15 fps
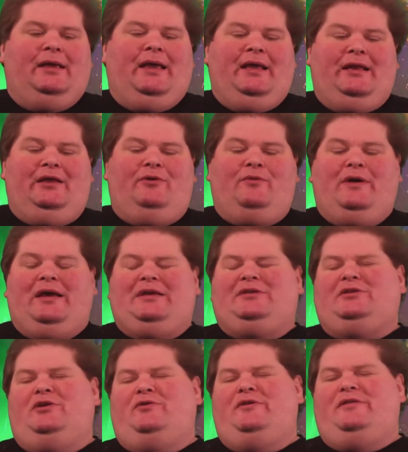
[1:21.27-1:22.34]
Anyway,
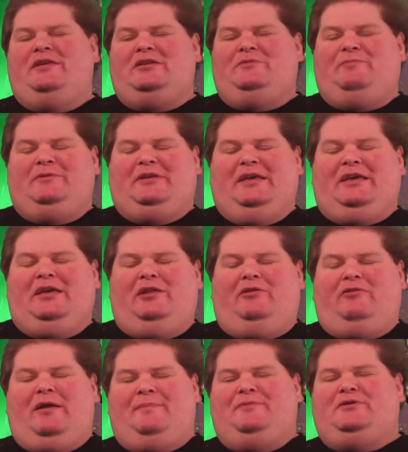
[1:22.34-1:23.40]
so in this
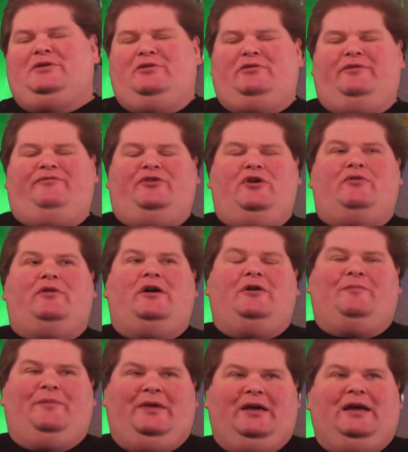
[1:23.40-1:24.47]
particular episode of Don't
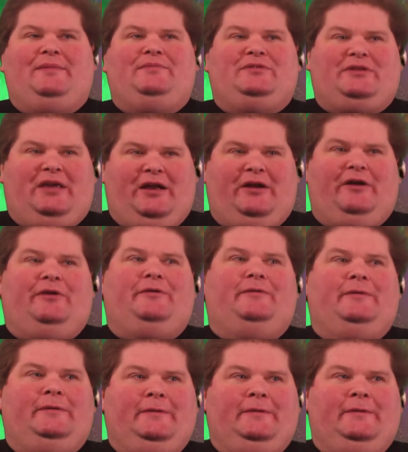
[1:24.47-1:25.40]
Hug Me, I'm Scared,